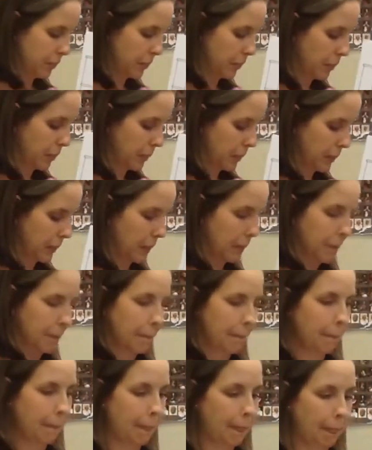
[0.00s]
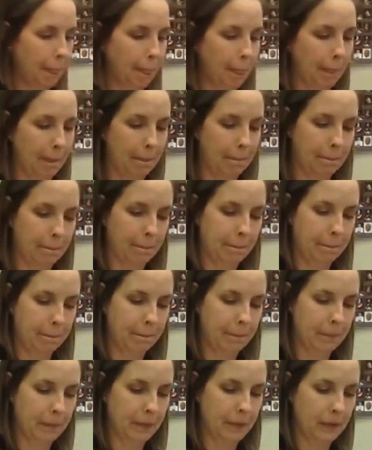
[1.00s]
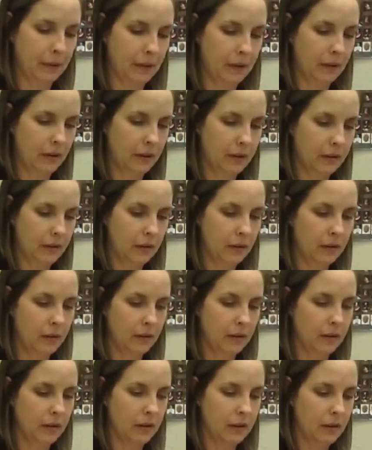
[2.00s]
(silence)